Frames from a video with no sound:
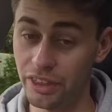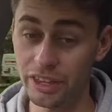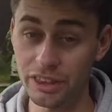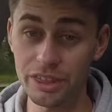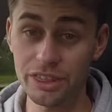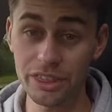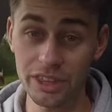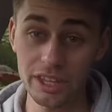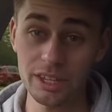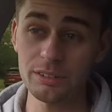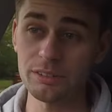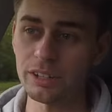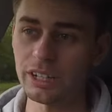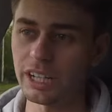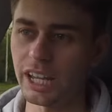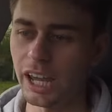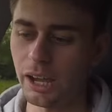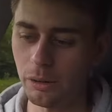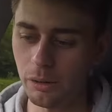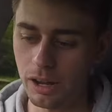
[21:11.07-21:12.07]
in theory
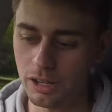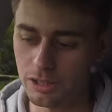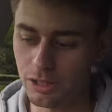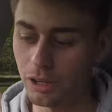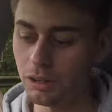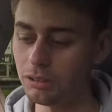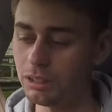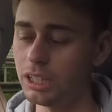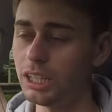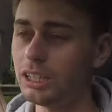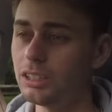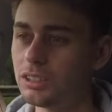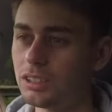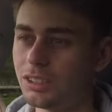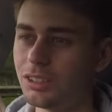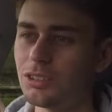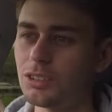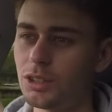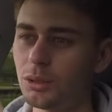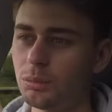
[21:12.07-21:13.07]
now, I don't need
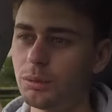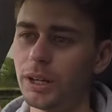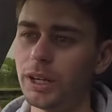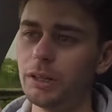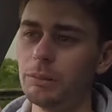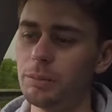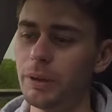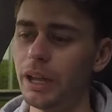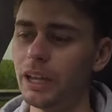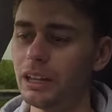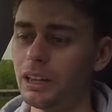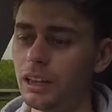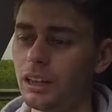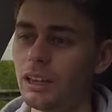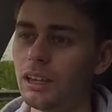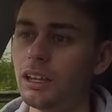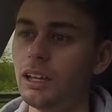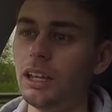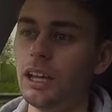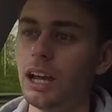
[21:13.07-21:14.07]
to use the brake
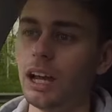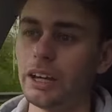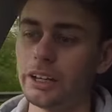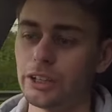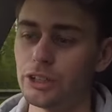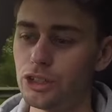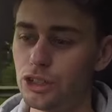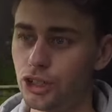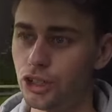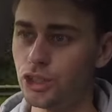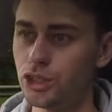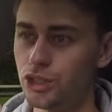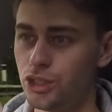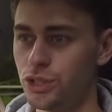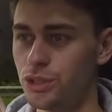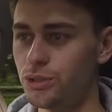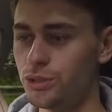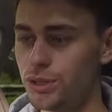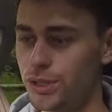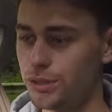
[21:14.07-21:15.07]
pedal. I can just
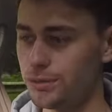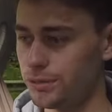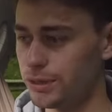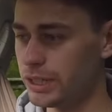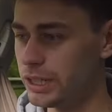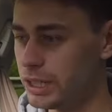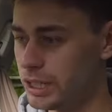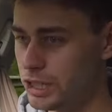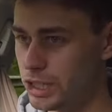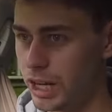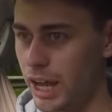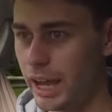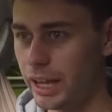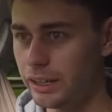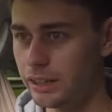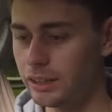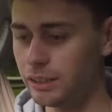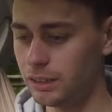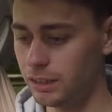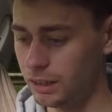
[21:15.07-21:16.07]
use the
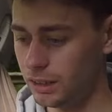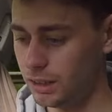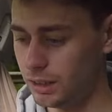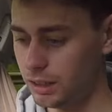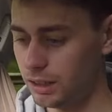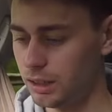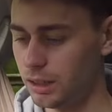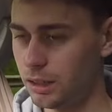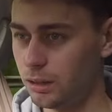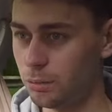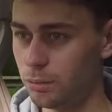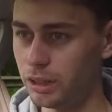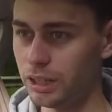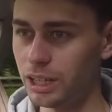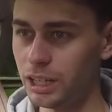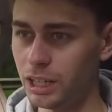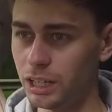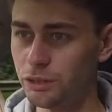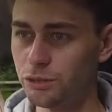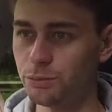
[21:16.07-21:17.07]
regen when
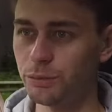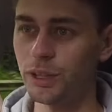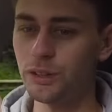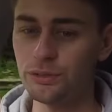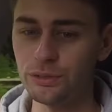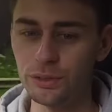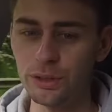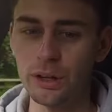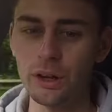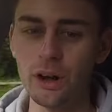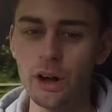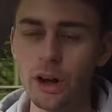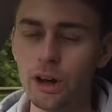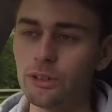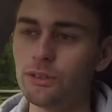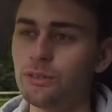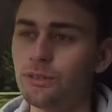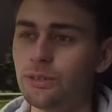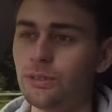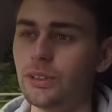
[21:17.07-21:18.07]
I lift my foot
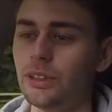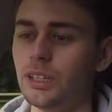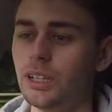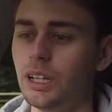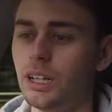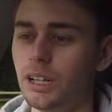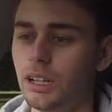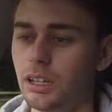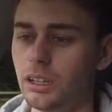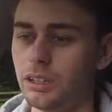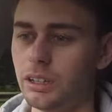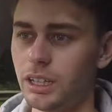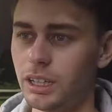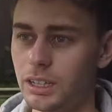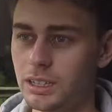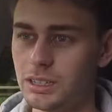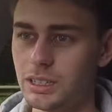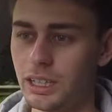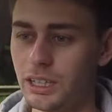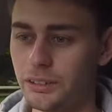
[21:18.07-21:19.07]
off the
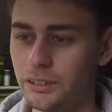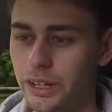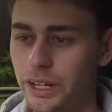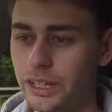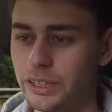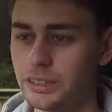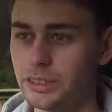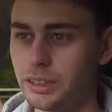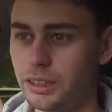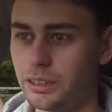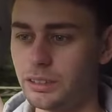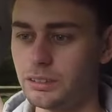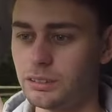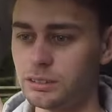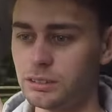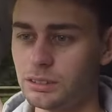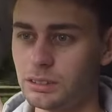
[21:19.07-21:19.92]
accelerator.